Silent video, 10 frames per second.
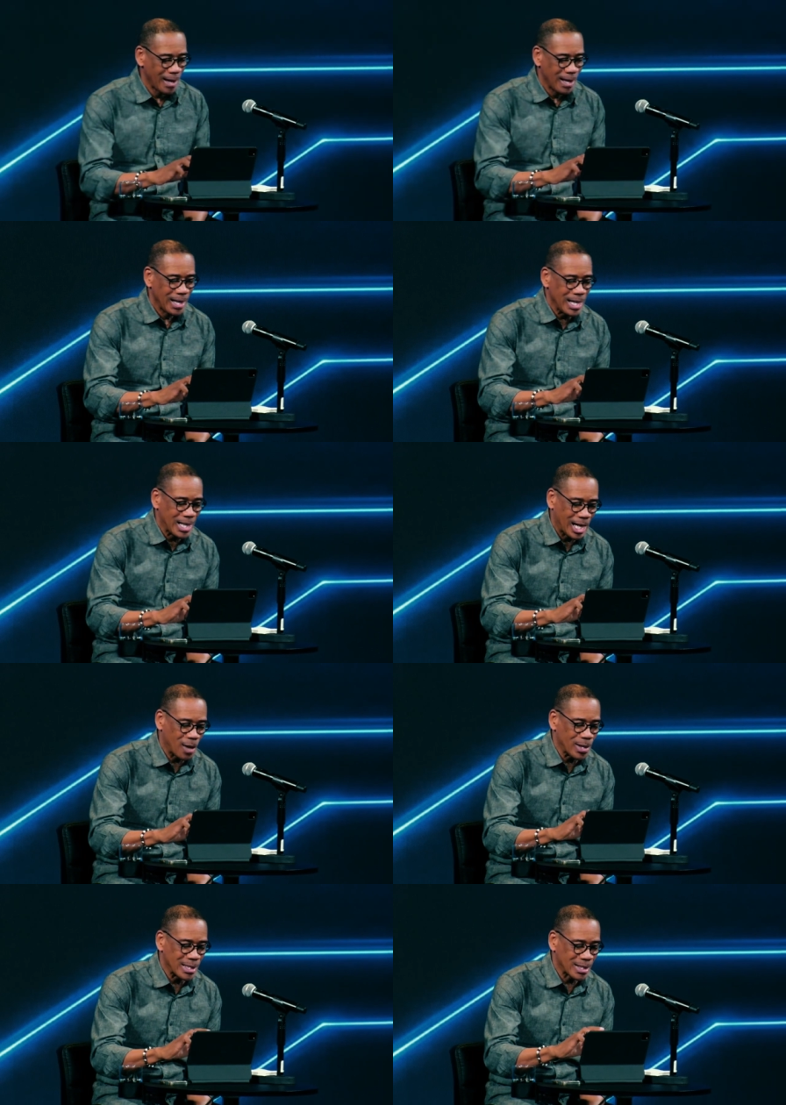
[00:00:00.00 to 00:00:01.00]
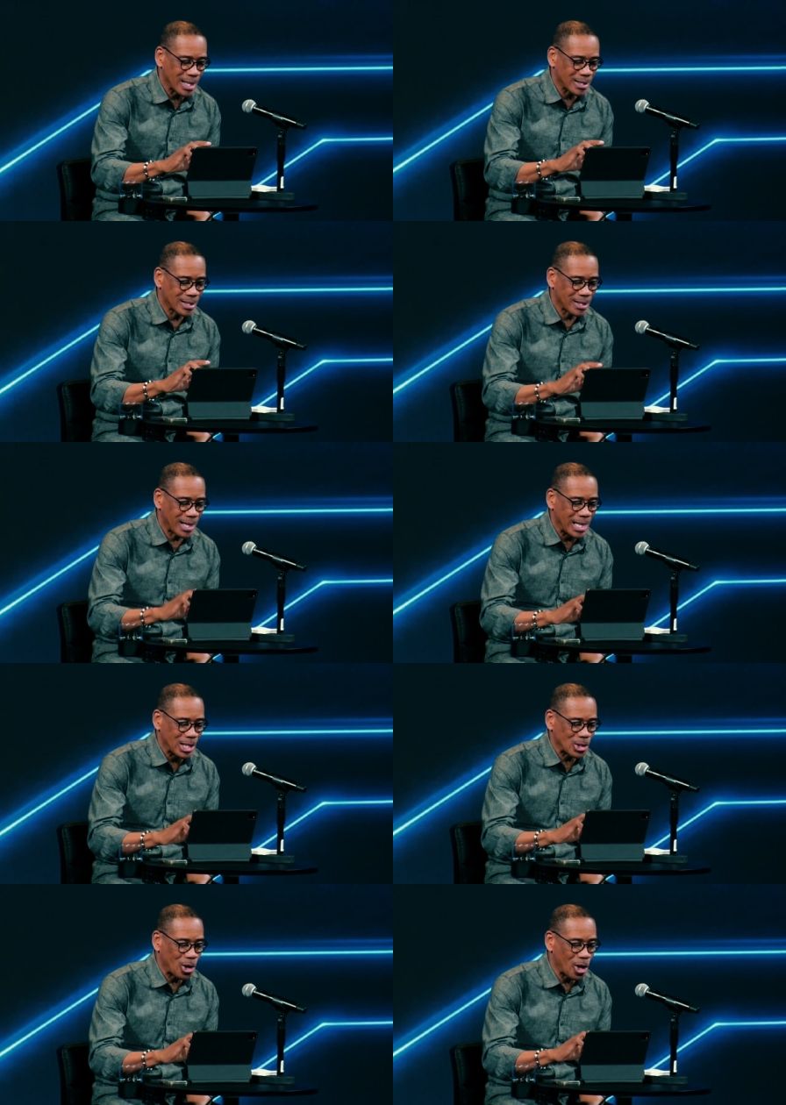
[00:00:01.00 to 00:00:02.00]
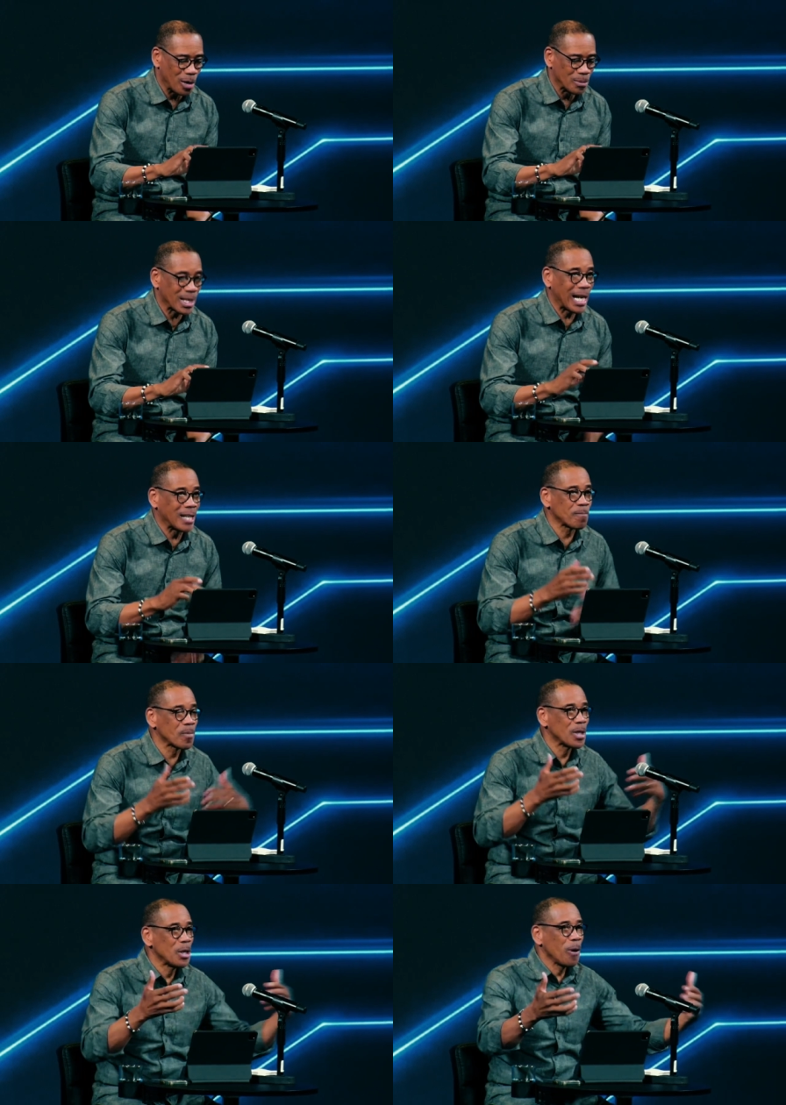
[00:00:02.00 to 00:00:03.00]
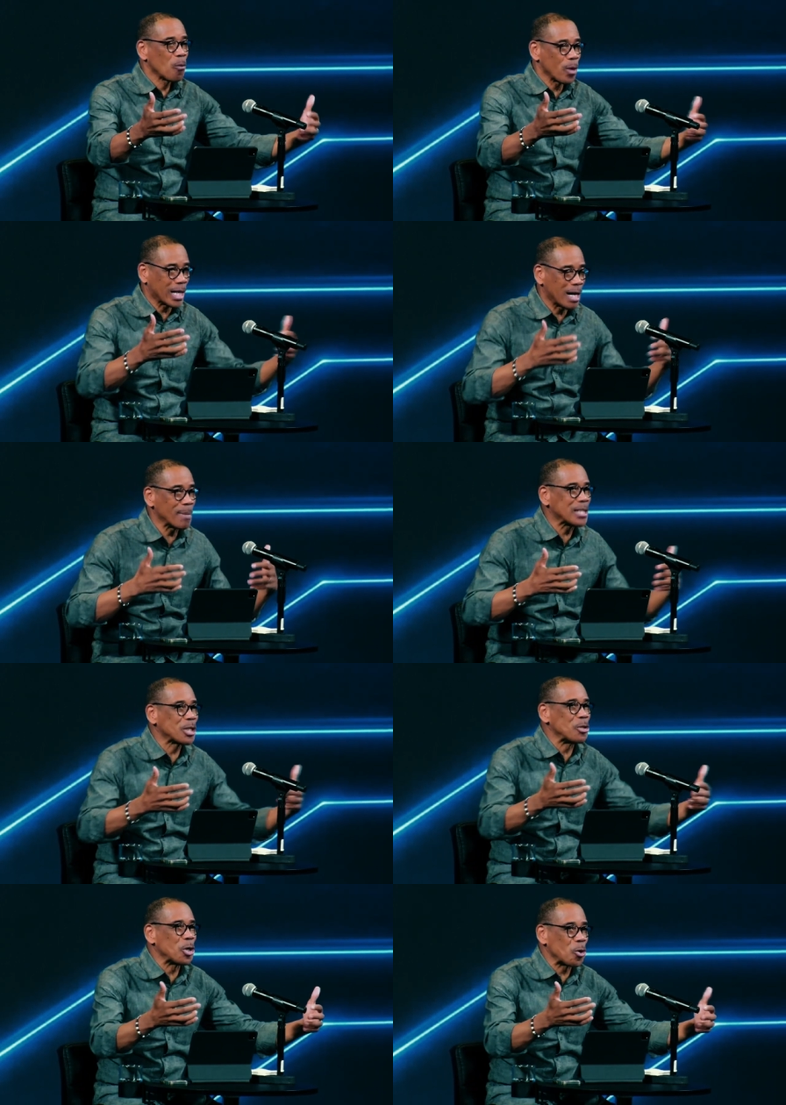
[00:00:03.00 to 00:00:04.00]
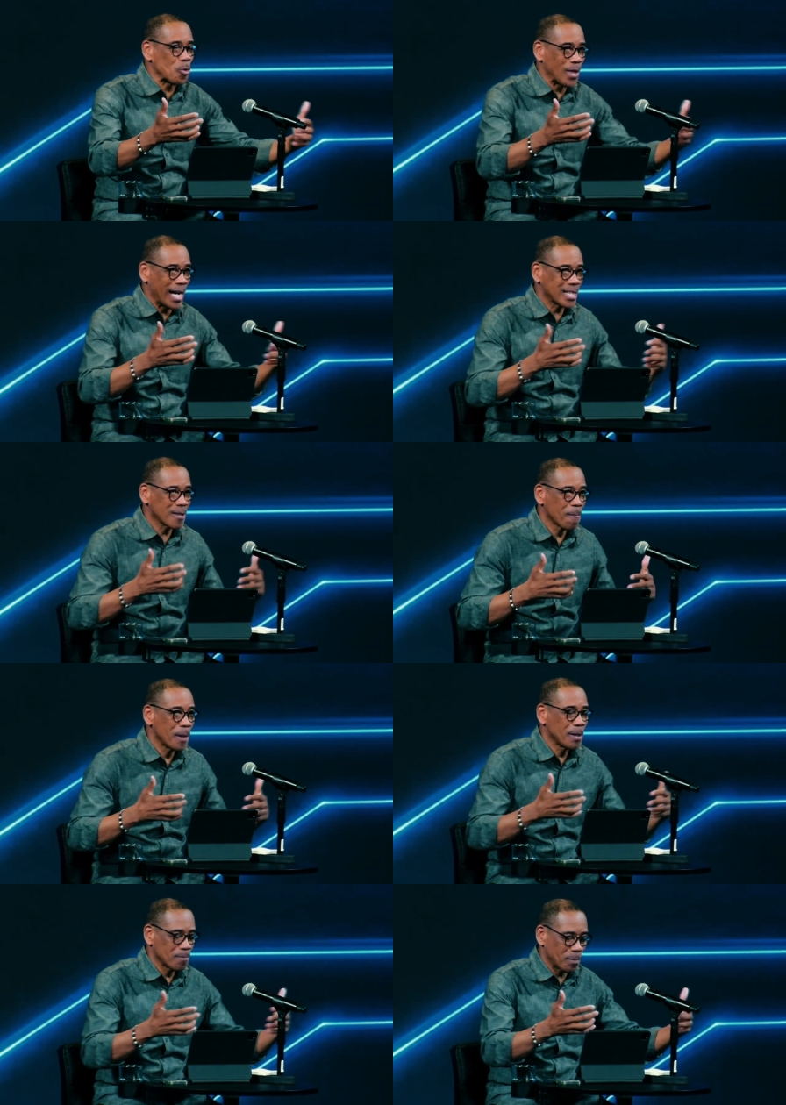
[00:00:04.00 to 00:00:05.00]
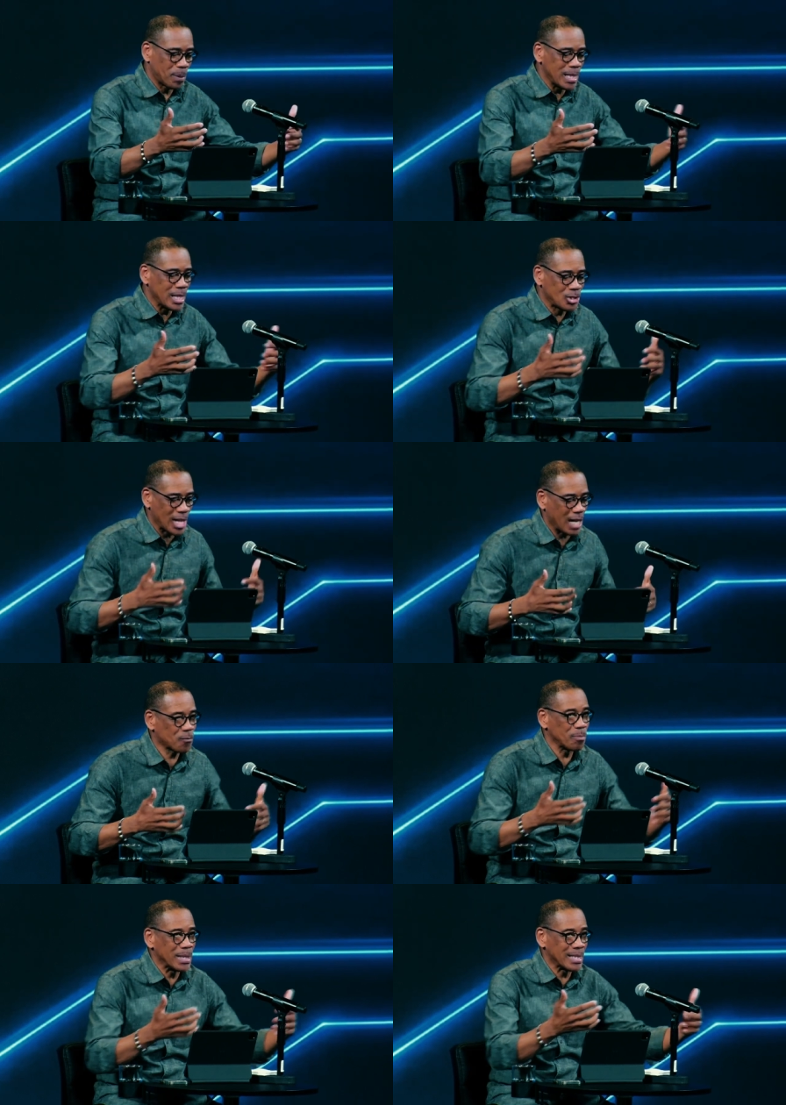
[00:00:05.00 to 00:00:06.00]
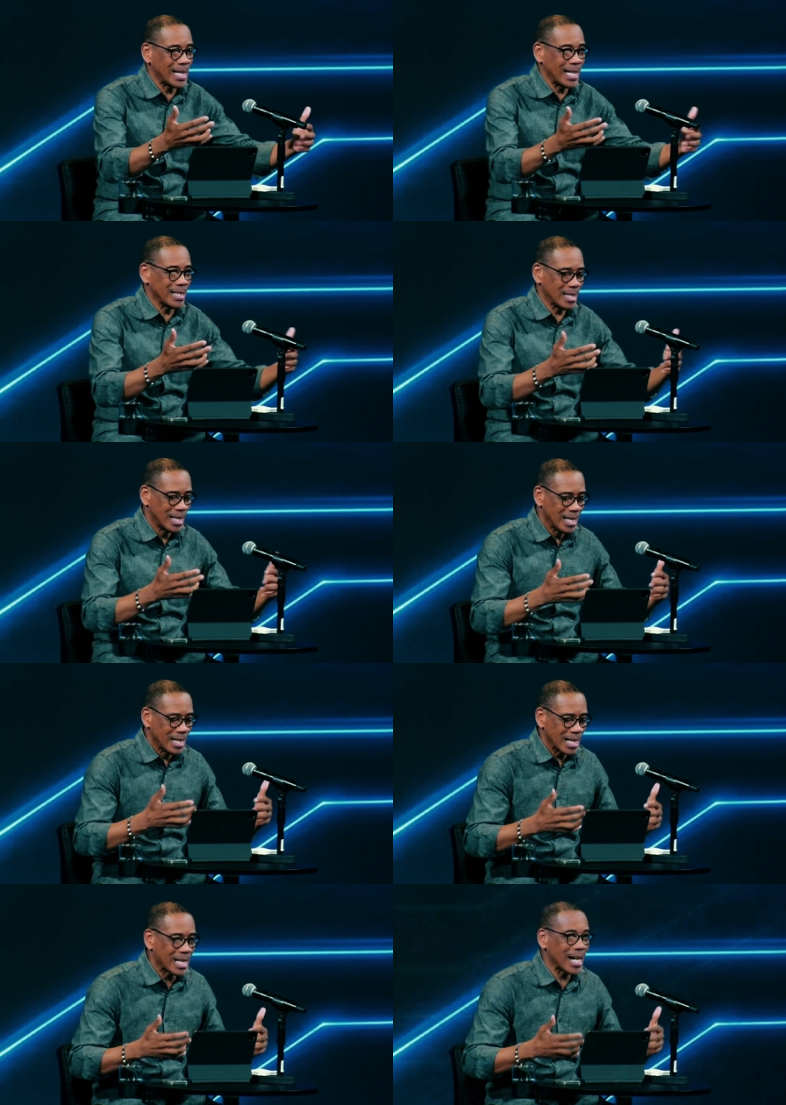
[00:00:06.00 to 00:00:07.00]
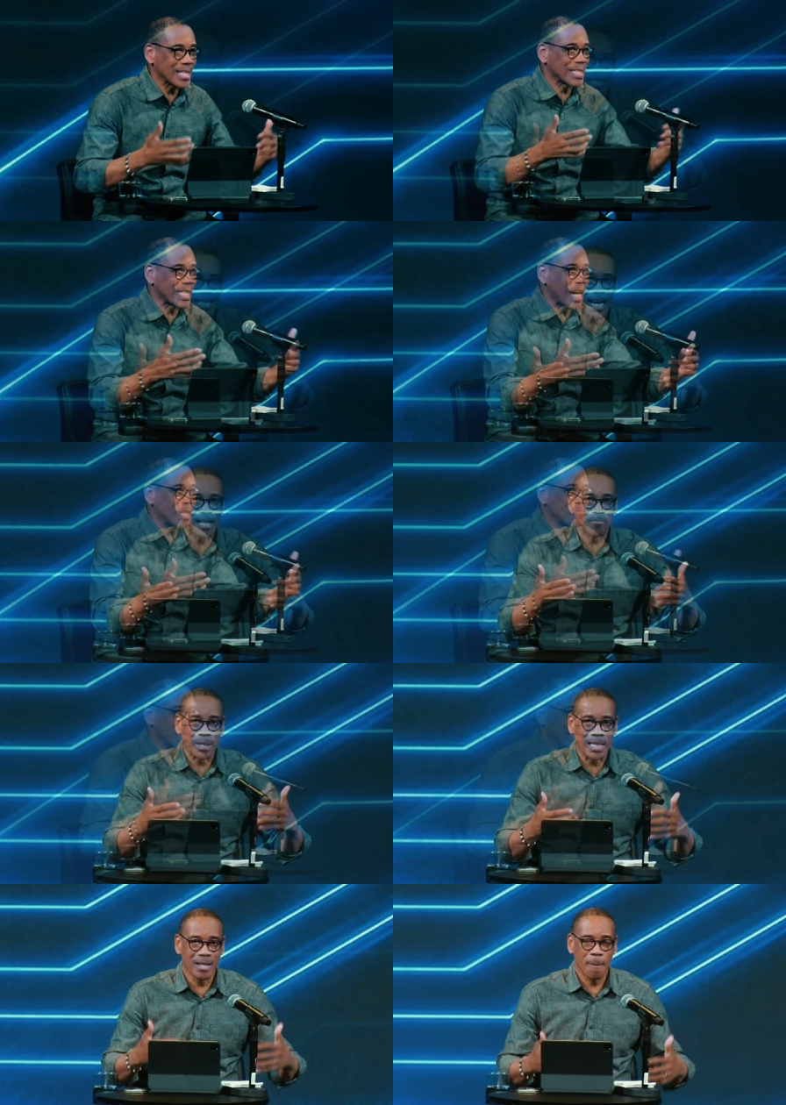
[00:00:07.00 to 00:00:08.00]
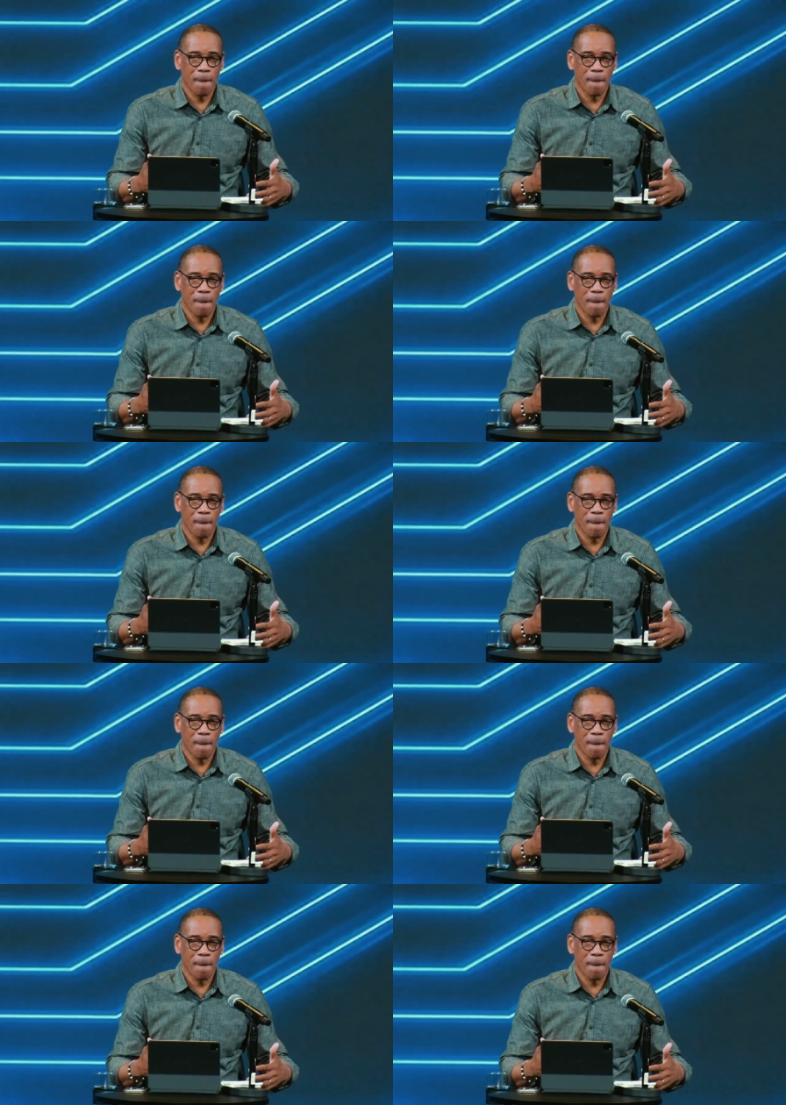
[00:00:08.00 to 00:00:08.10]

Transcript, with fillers: he carries us in his arms, and we're coming to know that. Put in the chat for me tonight God's got me.